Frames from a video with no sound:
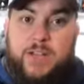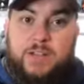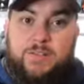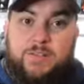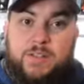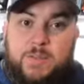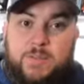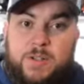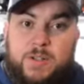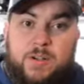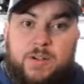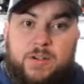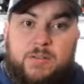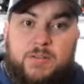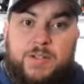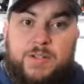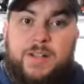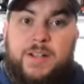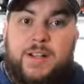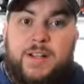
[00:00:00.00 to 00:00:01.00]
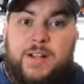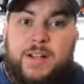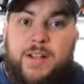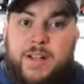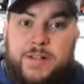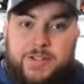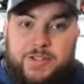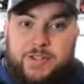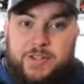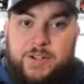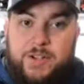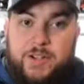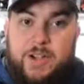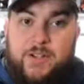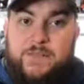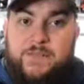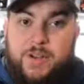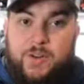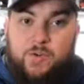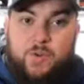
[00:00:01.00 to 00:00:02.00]
I flipped it over, and sure
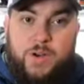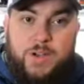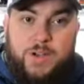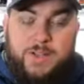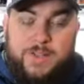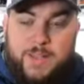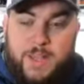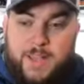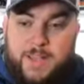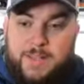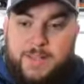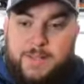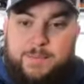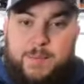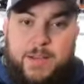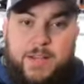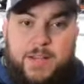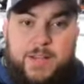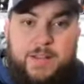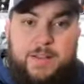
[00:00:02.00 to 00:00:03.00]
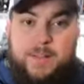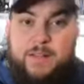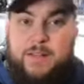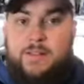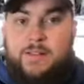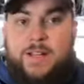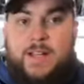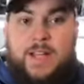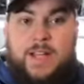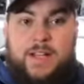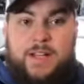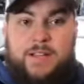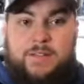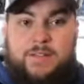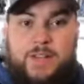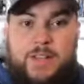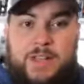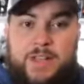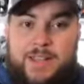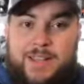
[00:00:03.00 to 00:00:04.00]
enough, there was a spike, kind of
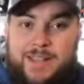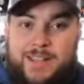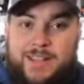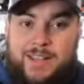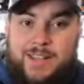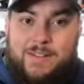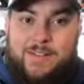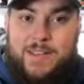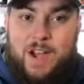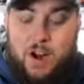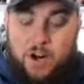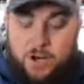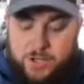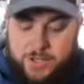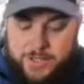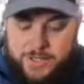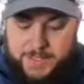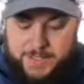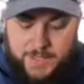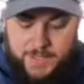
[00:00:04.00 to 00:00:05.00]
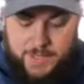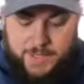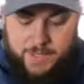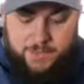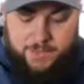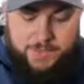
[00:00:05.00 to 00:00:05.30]
like, it was hard to see, it